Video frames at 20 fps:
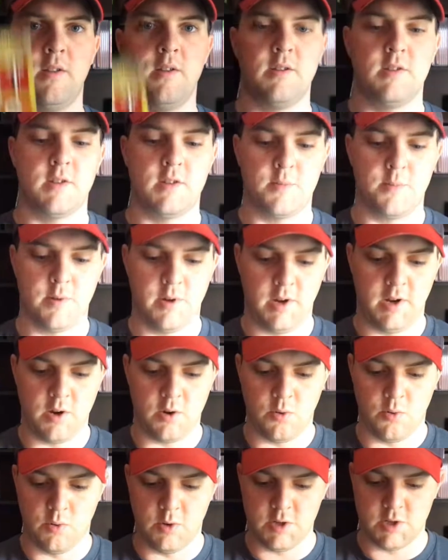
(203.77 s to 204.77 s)
This is pretty
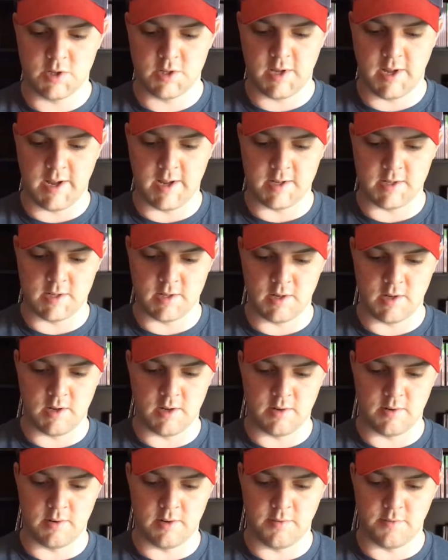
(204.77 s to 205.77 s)
cool. It just has
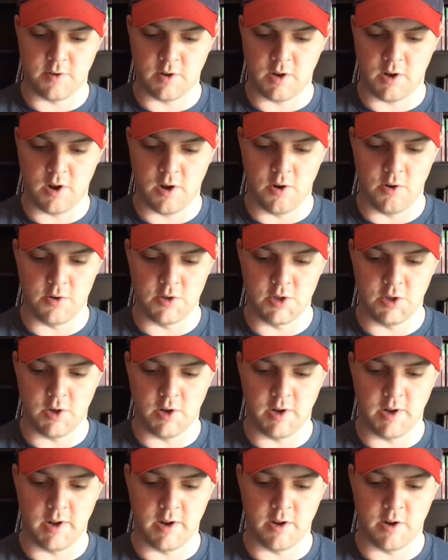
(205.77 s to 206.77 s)
different codes you
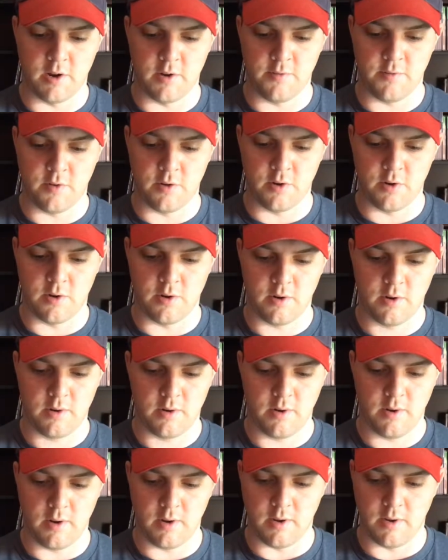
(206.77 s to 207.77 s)
can enter for
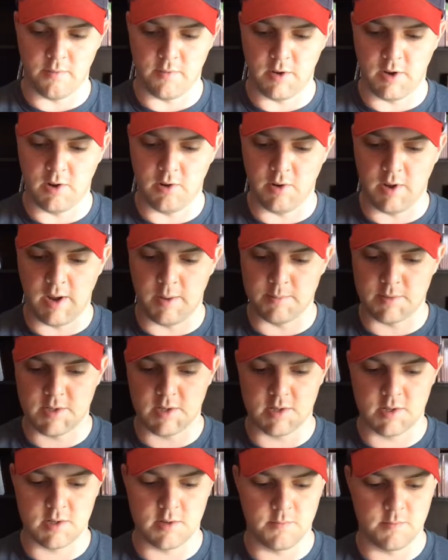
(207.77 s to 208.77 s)
video game
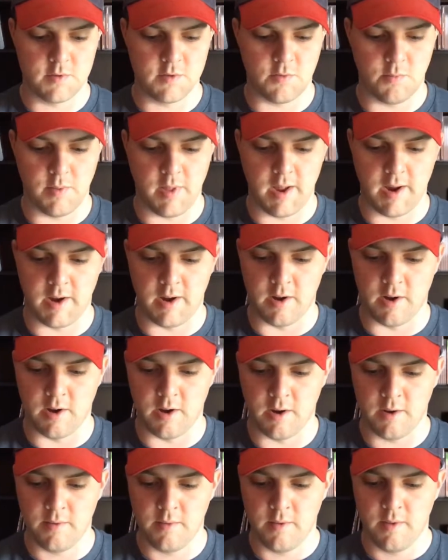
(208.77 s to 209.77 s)
systems from that
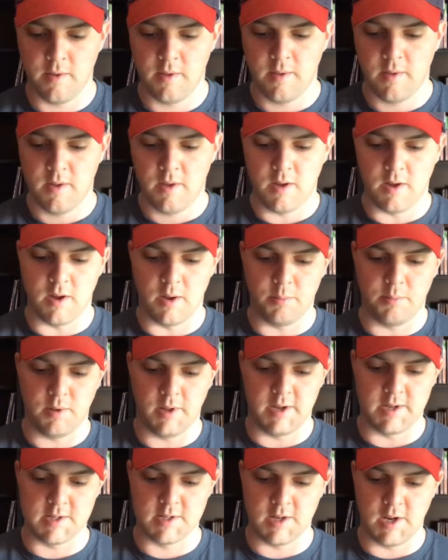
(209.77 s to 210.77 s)
era.
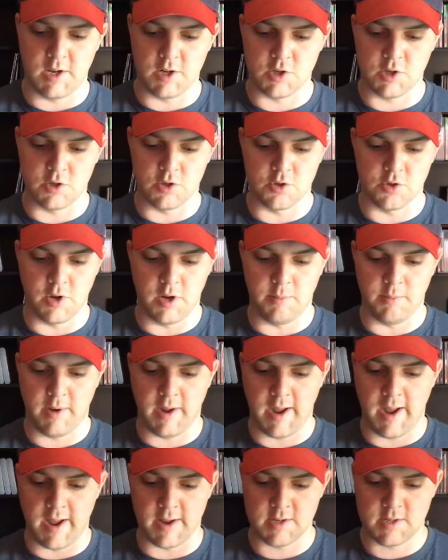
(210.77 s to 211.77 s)
PlayStation,
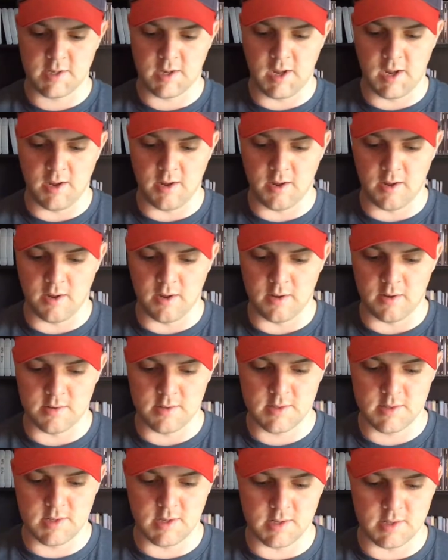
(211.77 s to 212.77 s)
Dreamcast,
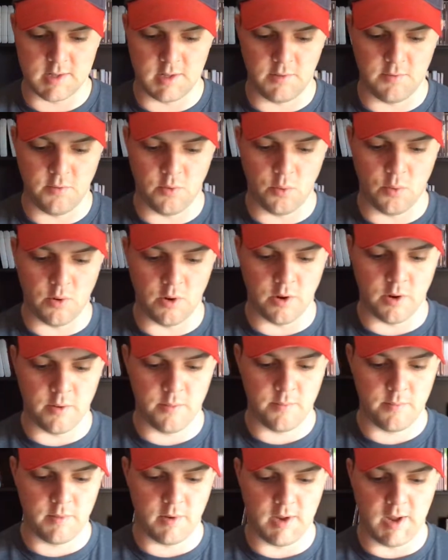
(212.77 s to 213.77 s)
64,
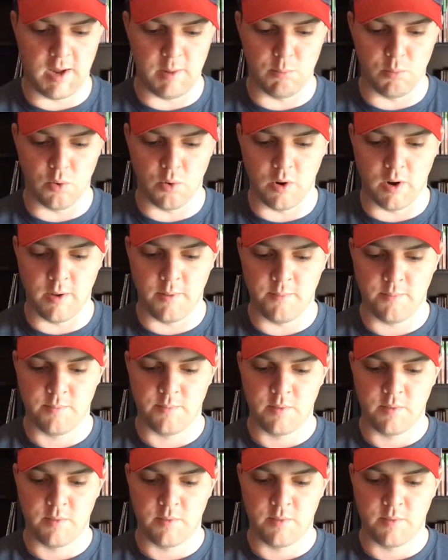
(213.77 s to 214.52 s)
Game Boy,